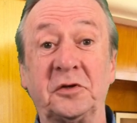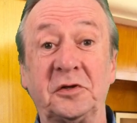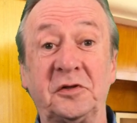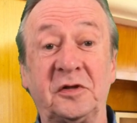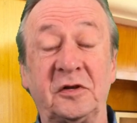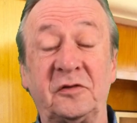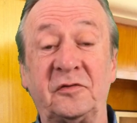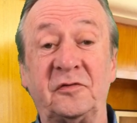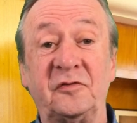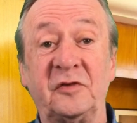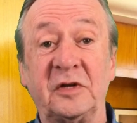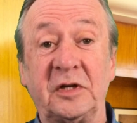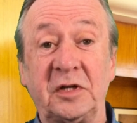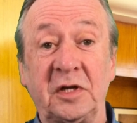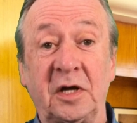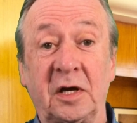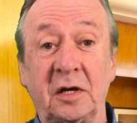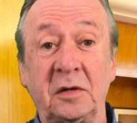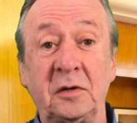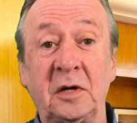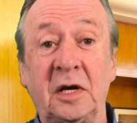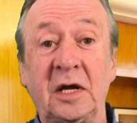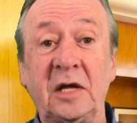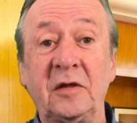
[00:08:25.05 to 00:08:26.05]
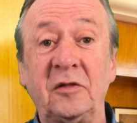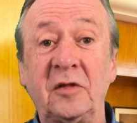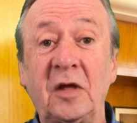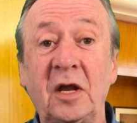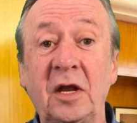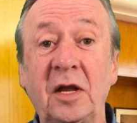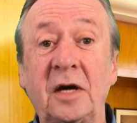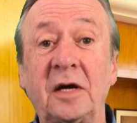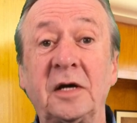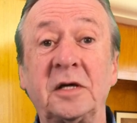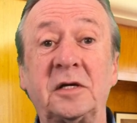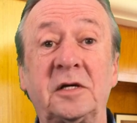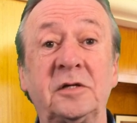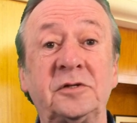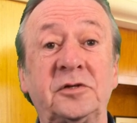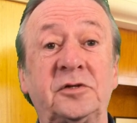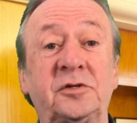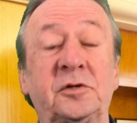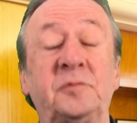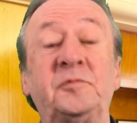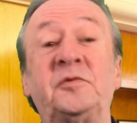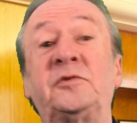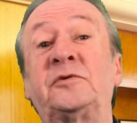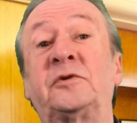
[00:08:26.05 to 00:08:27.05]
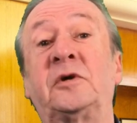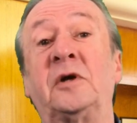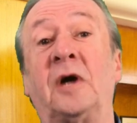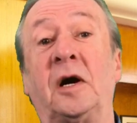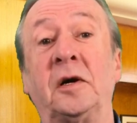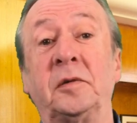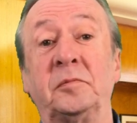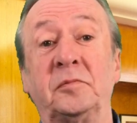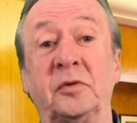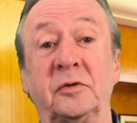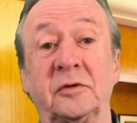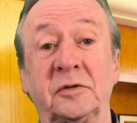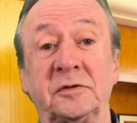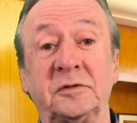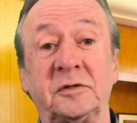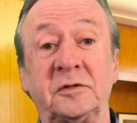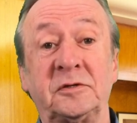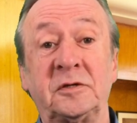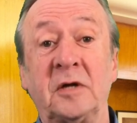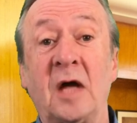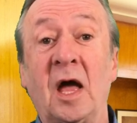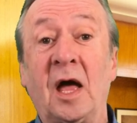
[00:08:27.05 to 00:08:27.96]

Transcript: this video, hit the like and subscribe buttons